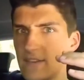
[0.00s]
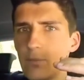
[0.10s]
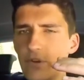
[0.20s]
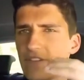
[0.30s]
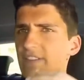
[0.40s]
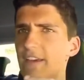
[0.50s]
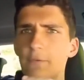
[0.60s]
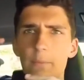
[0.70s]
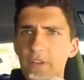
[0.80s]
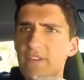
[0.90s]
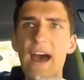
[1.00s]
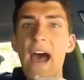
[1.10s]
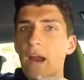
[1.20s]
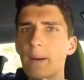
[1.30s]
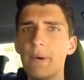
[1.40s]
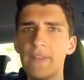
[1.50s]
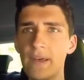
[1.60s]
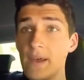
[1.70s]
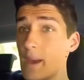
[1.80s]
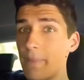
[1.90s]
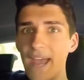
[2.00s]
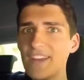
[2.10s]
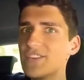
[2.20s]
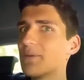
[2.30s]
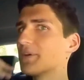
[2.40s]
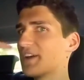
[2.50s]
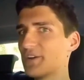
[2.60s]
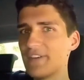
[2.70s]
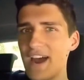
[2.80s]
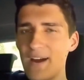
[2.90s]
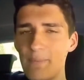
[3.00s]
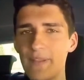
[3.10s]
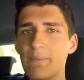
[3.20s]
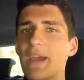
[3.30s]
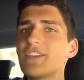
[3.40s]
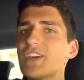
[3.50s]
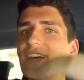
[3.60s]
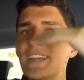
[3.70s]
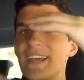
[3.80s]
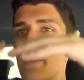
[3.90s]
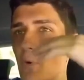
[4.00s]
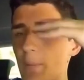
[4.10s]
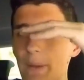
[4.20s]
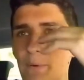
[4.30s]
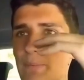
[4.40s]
it's more successful, puts it higher up on the page, and then when it goes higher up on the page, you get more people